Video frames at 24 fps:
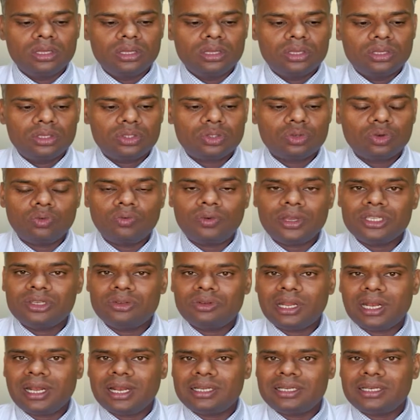So
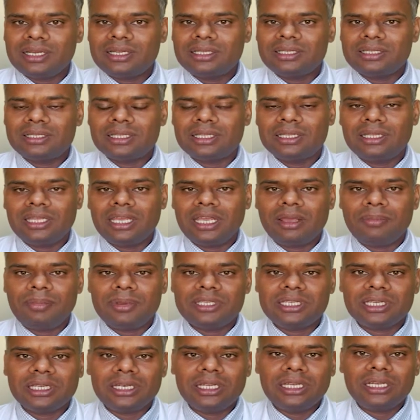vasodilators, they
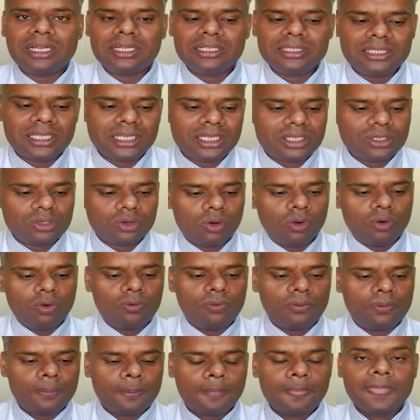basically consist
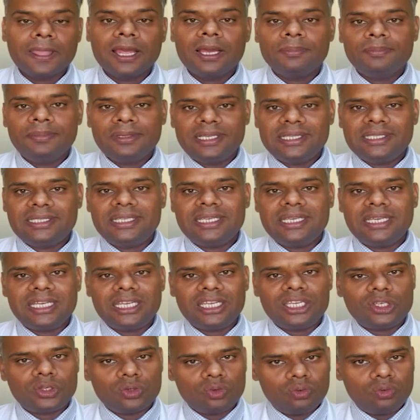of
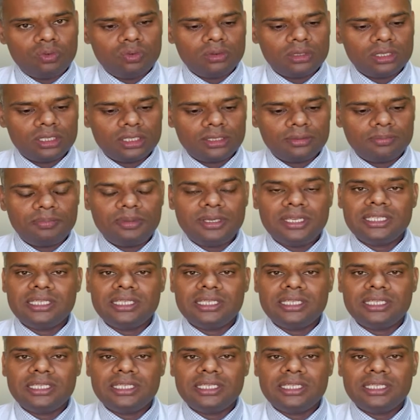PGE2,